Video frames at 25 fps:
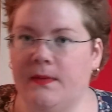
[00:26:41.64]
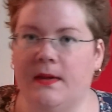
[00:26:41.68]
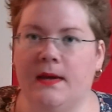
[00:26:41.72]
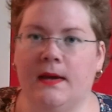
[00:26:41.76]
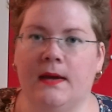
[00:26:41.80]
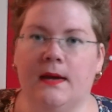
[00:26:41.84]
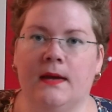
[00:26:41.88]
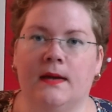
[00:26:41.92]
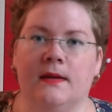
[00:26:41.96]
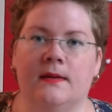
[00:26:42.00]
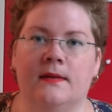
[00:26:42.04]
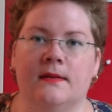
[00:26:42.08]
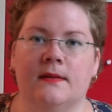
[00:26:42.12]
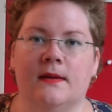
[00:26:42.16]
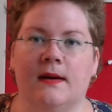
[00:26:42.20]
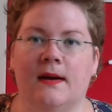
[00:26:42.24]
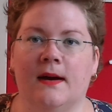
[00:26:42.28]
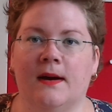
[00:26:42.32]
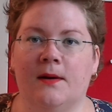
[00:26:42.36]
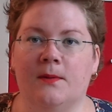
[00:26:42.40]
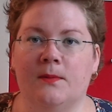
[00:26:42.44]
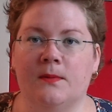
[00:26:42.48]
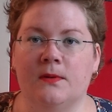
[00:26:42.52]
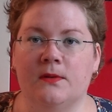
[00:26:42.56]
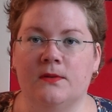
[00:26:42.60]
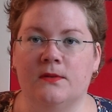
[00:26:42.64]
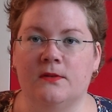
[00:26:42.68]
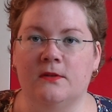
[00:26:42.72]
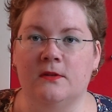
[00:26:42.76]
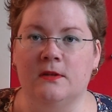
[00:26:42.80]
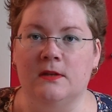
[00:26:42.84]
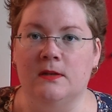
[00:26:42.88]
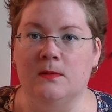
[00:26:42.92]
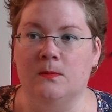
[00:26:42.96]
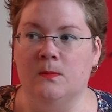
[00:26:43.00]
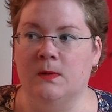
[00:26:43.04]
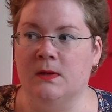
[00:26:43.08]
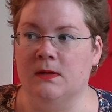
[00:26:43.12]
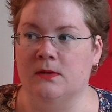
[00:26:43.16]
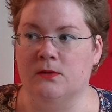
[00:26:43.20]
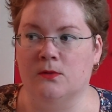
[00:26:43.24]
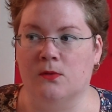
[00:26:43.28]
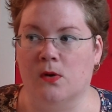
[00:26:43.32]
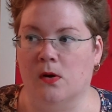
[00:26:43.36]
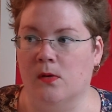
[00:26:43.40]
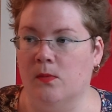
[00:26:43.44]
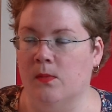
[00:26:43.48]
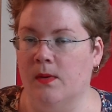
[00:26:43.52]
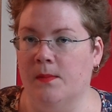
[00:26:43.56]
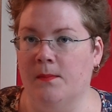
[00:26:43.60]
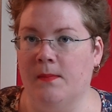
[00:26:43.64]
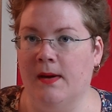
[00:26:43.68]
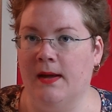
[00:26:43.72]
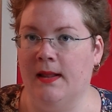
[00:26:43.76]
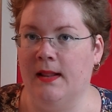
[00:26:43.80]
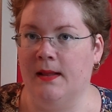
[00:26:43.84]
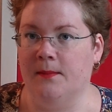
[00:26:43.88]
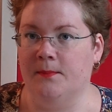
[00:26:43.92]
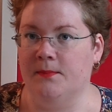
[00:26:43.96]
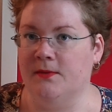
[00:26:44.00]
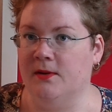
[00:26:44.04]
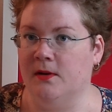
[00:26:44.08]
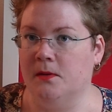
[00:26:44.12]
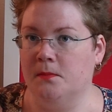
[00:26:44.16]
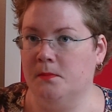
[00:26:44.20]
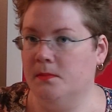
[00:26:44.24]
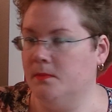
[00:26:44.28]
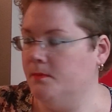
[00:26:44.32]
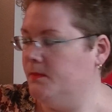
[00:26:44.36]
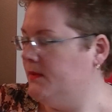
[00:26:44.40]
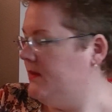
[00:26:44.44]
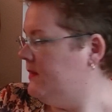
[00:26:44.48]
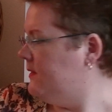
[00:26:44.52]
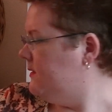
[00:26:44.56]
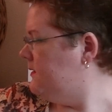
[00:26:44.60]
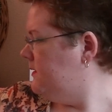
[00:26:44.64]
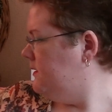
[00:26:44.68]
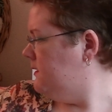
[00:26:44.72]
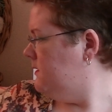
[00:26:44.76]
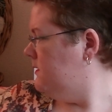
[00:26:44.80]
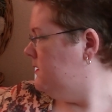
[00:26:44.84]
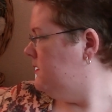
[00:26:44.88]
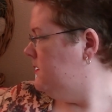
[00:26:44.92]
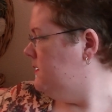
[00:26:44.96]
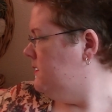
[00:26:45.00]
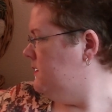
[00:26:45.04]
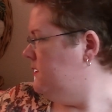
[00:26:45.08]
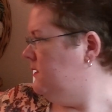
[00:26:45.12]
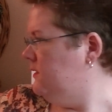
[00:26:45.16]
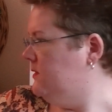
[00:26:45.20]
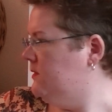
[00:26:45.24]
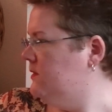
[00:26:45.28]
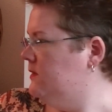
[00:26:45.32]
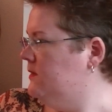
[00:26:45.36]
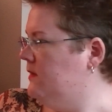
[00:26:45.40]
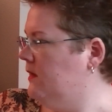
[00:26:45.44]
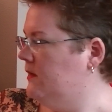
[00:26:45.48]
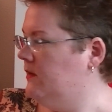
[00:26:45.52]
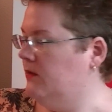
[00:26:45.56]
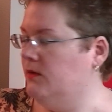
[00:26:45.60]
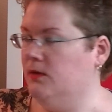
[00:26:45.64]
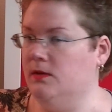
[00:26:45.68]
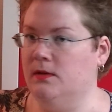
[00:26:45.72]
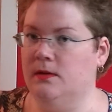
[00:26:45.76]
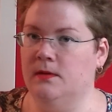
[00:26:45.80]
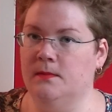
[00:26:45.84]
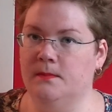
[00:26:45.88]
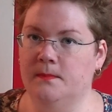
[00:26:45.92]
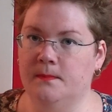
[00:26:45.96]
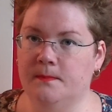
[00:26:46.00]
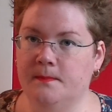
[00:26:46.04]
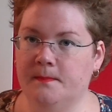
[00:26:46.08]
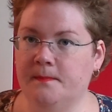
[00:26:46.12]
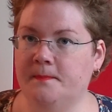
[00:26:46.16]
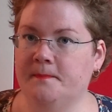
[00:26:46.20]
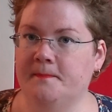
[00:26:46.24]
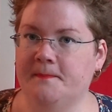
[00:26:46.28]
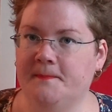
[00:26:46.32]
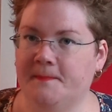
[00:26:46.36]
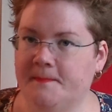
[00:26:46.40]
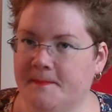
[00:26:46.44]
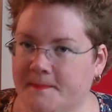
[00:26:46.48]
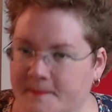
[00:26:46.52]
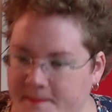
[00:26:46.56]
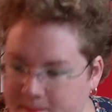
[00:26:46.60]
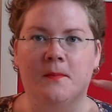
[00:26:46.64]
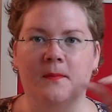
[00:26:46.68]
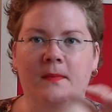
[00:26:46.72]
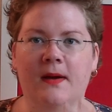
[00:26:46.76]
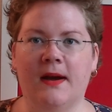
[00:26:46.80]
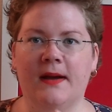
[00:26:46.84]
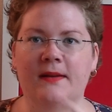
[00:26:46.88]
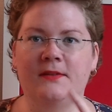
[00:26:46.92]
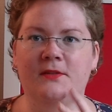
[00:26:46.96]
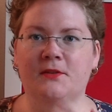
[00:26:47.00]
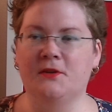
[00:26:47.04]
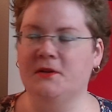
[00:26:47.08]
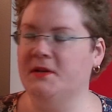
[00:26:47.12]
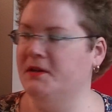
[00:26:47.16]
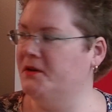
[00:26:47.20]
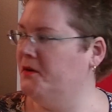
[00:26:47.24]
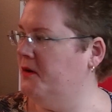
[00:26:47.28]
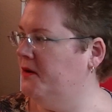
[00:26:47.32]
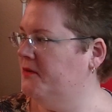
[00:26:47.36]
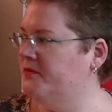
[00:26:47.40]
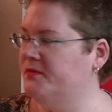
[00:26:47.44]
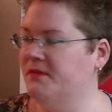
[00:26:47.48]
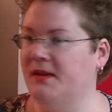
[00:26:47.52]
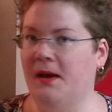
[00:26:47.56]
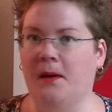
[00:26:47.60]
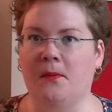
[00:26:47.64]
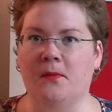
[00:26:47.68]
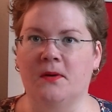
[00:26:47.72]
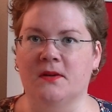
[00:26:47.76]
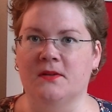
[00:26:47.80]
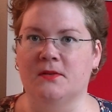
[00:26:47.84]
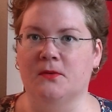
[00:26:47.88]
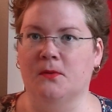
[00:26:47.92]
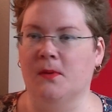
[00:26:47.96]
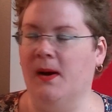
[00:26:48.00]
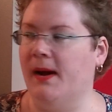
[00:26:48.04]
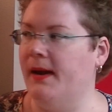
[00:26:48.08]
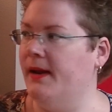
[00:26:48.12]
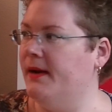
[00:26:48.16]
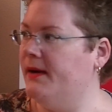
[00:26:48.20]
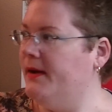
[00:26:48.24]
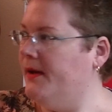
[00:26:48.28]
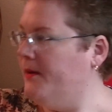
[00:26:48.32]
And I will see what's wrong with my laptop, because this is just not good. I turned it off. That one's quiet